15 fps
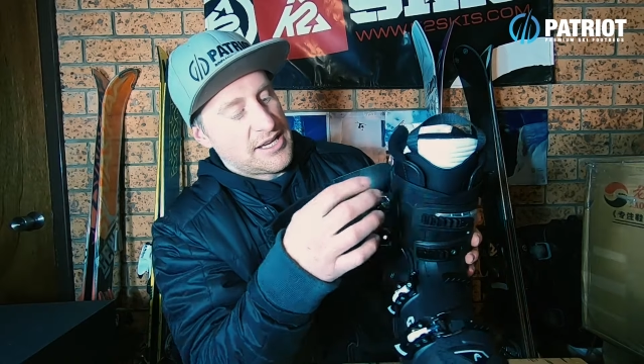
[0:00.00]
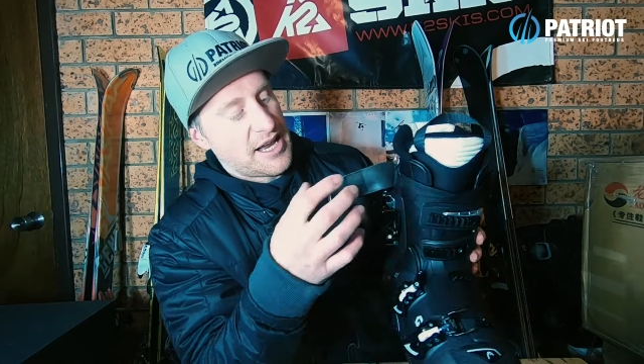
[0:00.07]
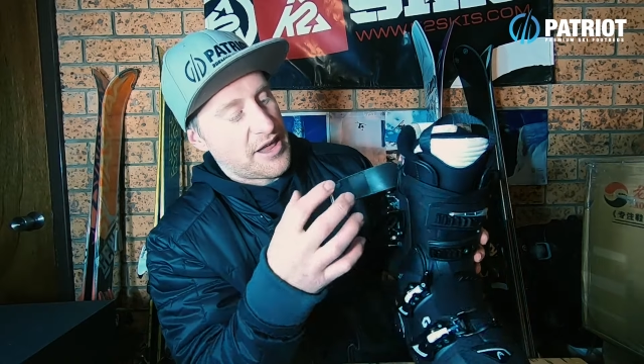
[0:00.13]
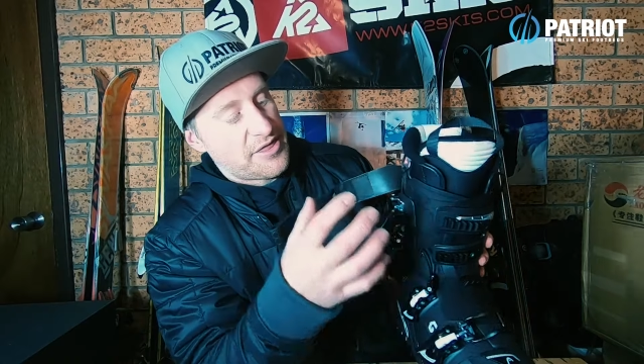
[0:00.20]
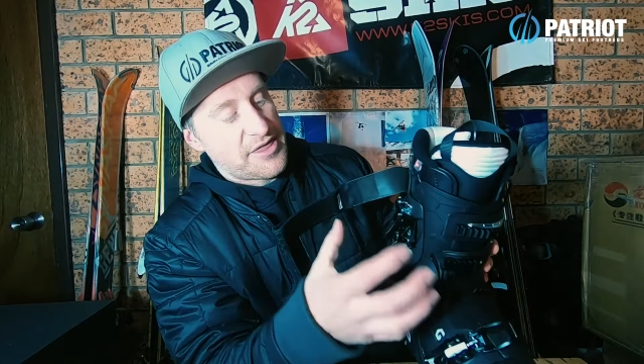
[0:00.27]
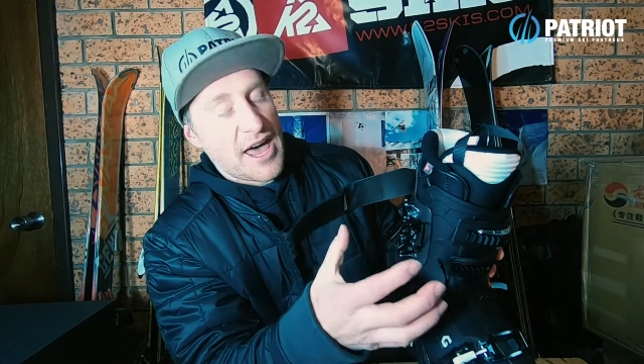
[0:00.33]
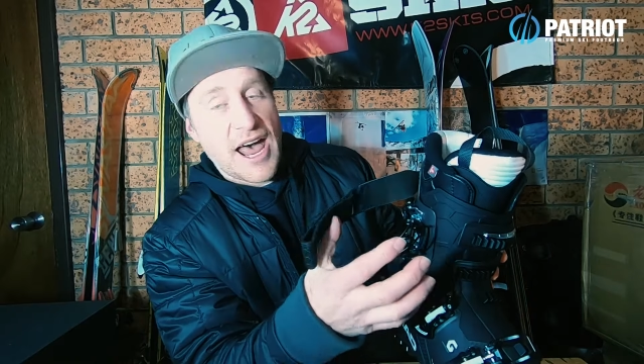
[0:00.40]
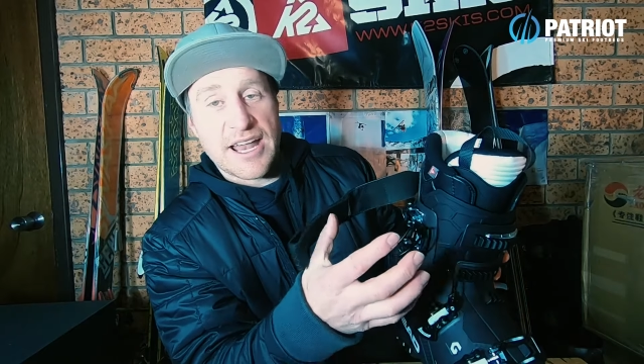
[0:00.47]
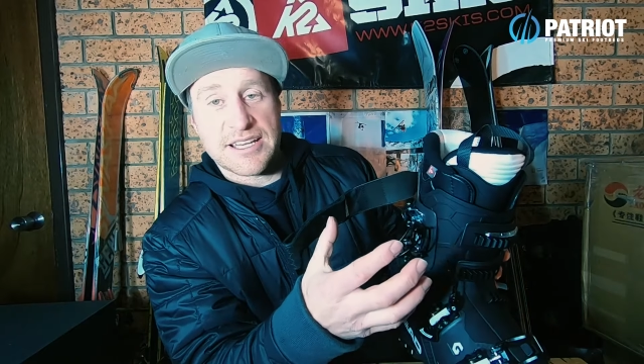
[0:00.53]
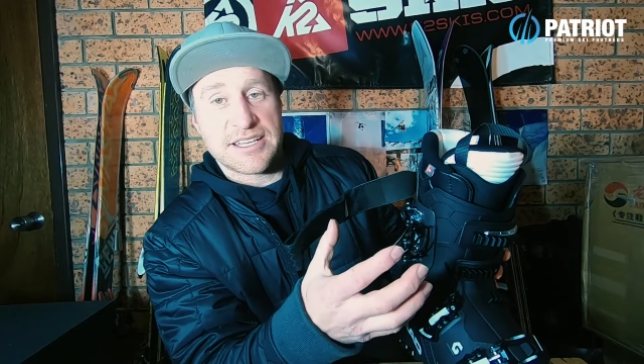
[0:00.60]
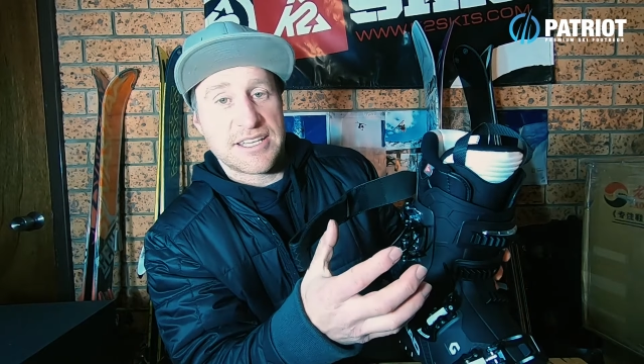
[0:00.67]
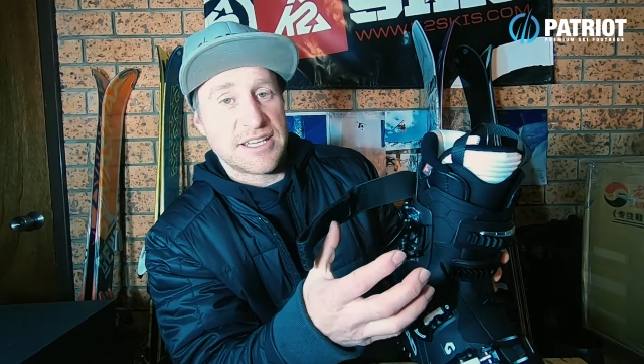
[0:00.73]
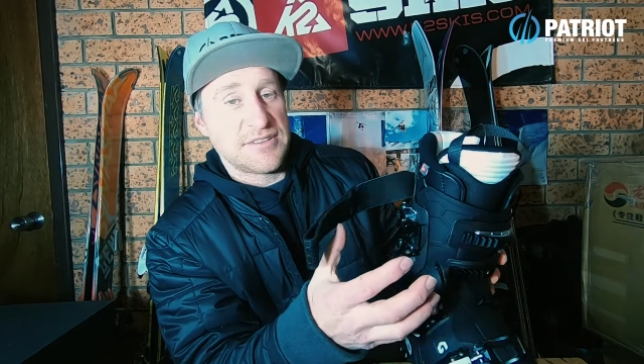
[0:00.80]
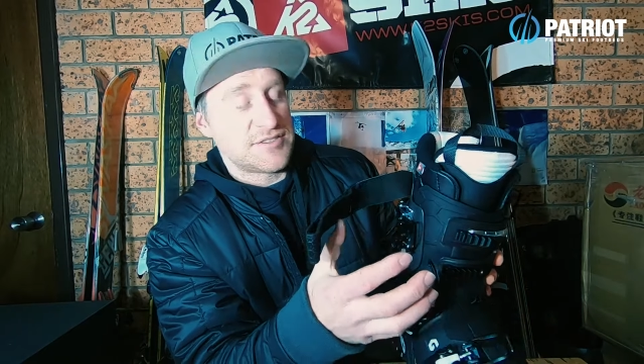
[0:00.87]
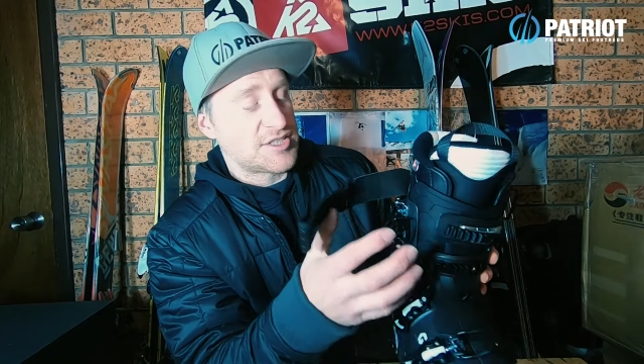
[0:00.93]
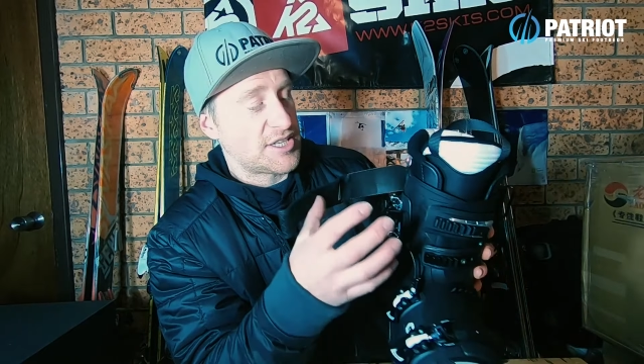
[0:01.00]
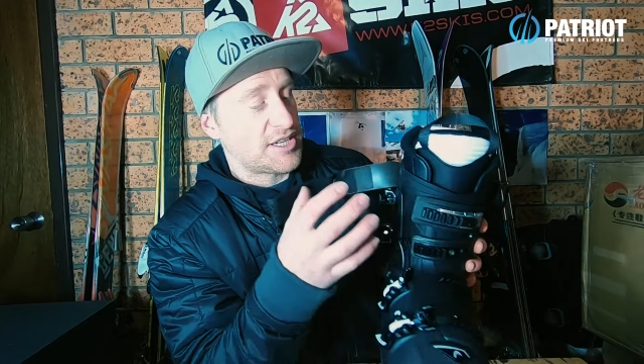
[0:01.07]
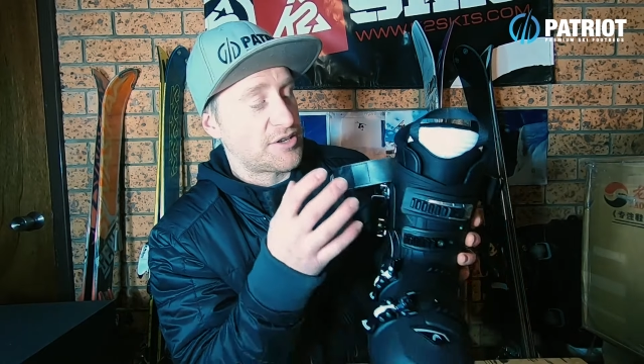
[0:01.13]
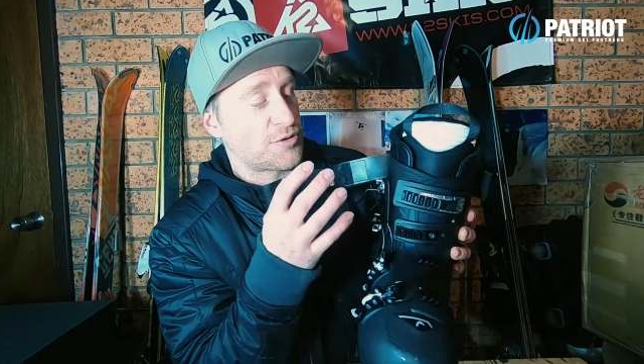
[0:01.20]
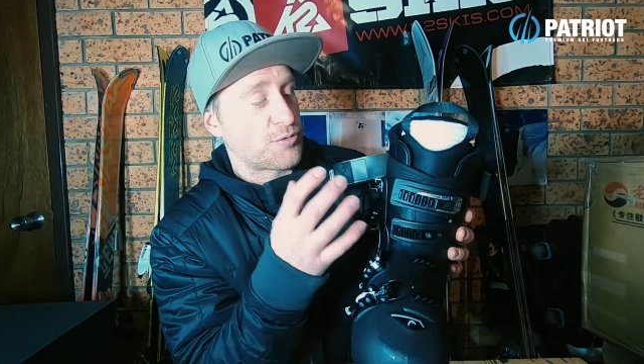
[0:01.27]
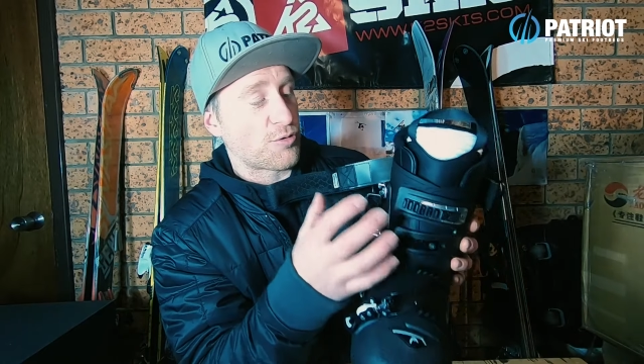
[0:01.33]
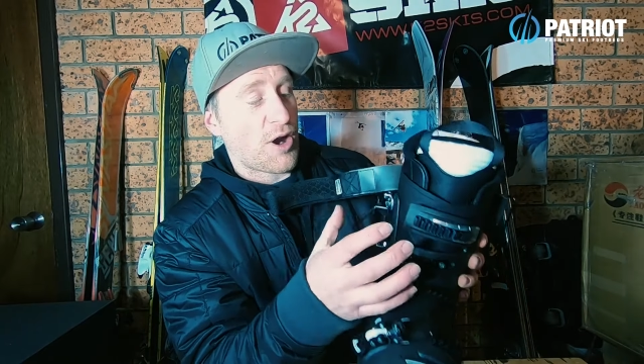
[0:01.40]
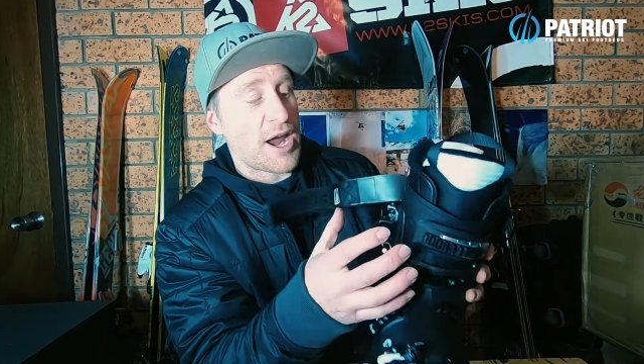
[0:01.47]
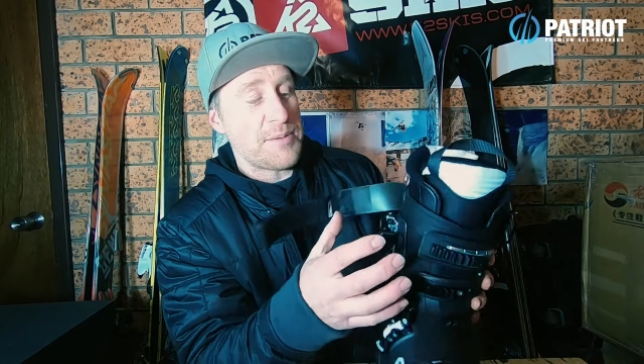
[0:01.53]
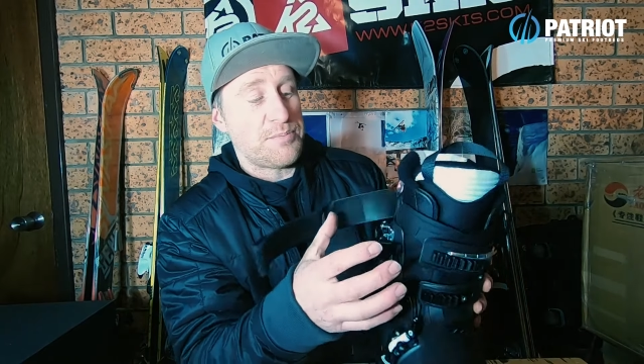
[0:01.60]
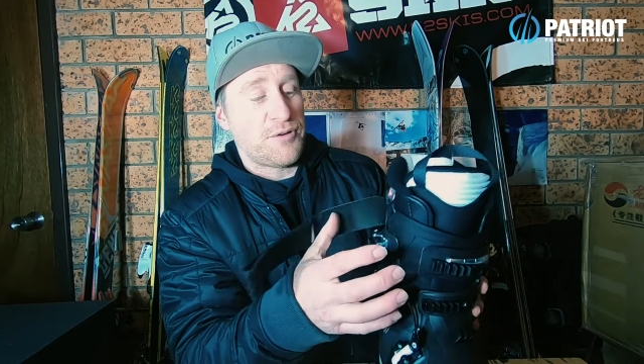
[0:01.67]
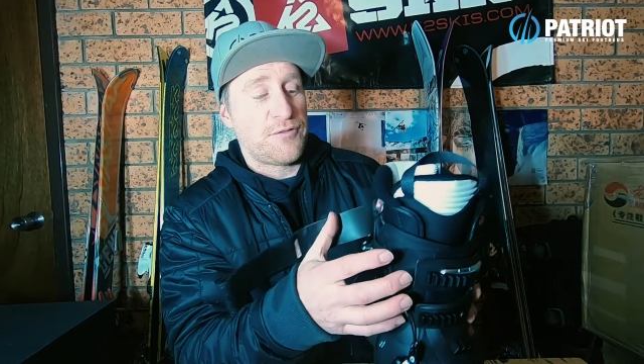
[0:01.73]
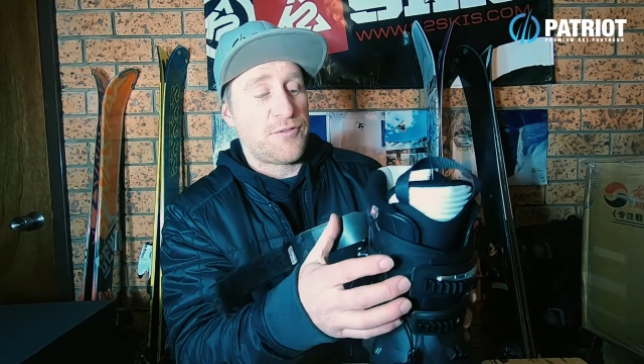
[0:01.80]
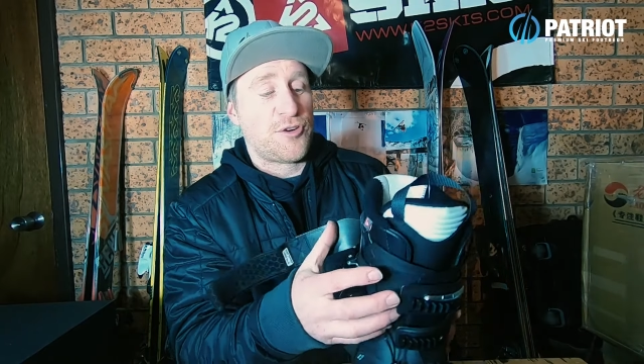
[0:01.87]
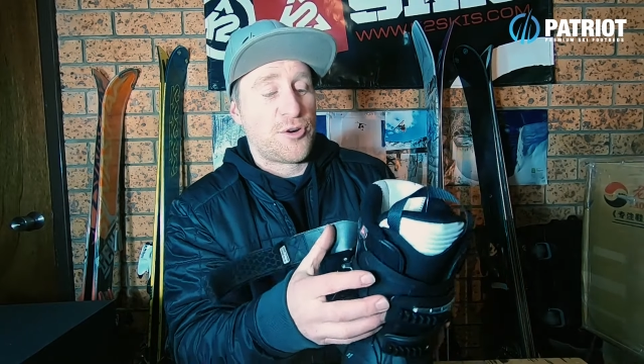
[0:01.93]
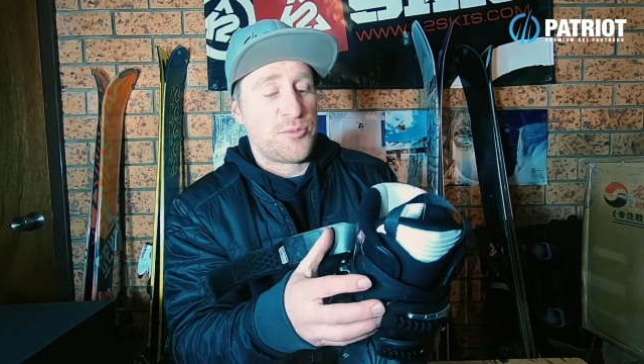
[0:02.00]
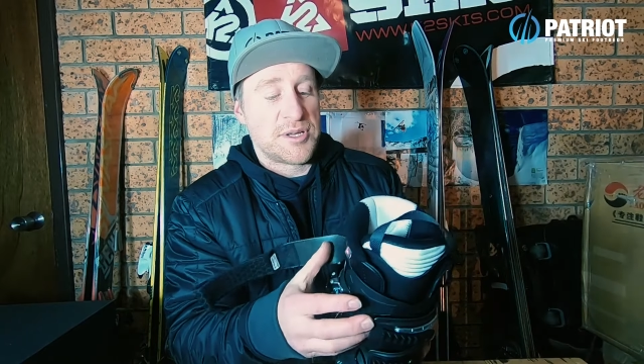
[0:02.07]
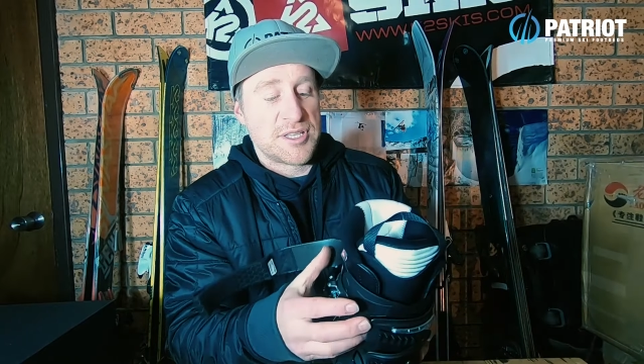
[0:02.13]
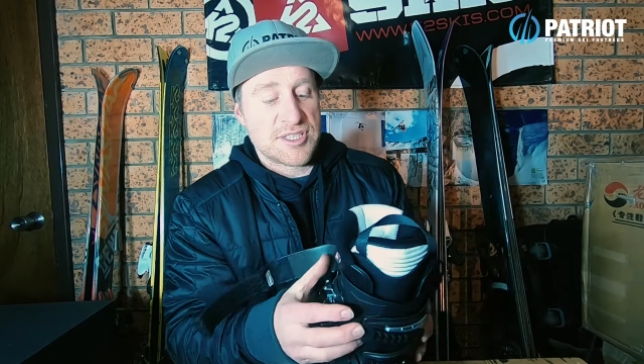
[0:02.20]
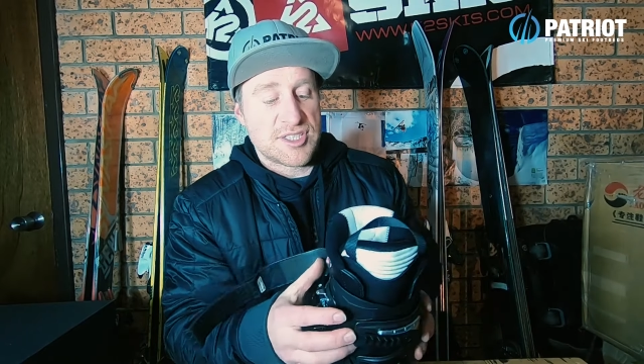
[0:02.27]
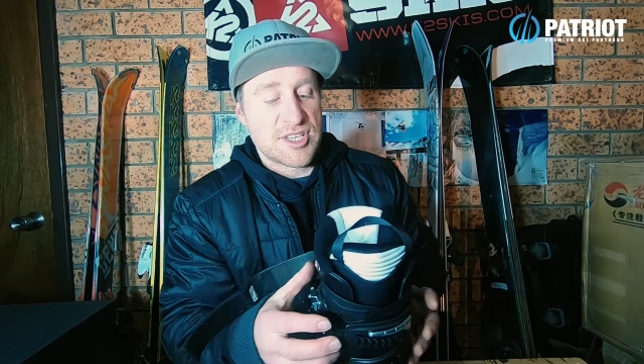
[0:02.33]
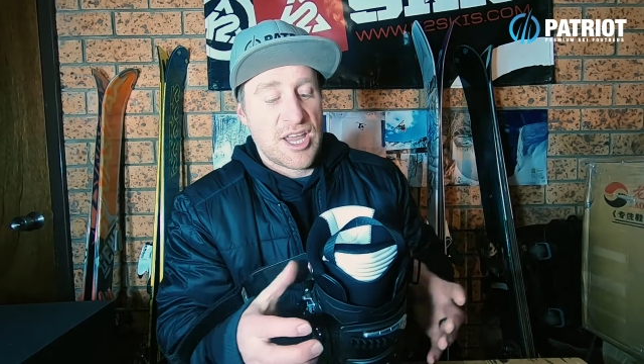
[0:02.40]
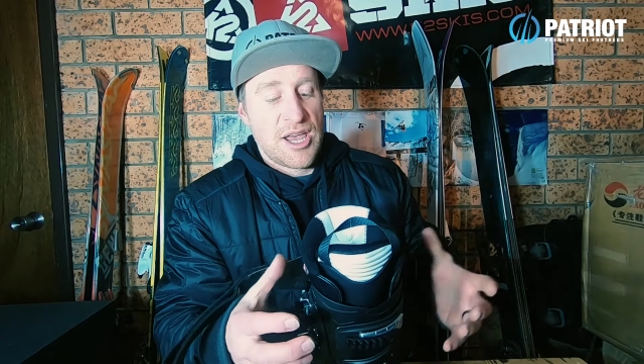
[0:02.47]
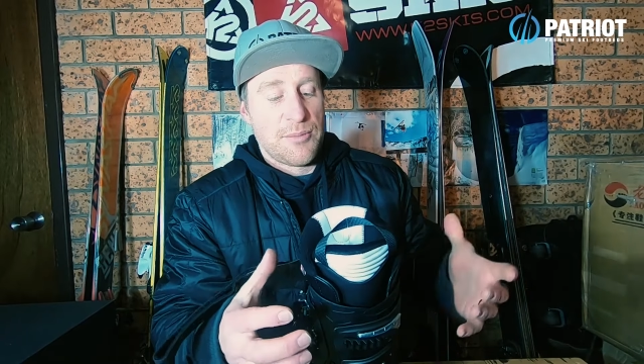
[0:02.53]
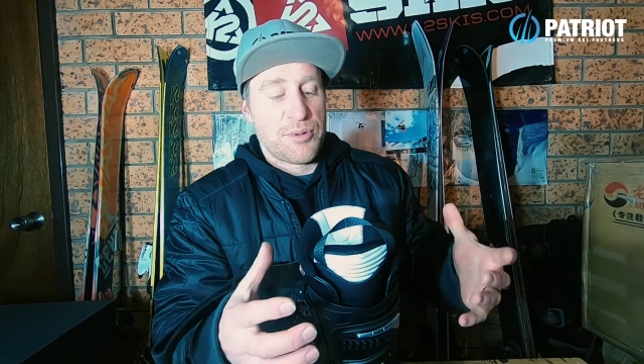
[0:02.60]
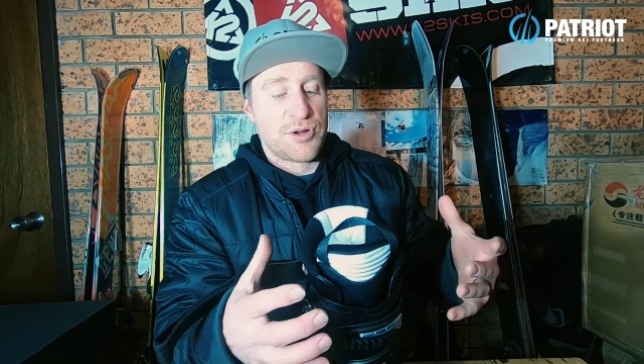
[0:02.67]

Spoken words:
Now that gives it great performance,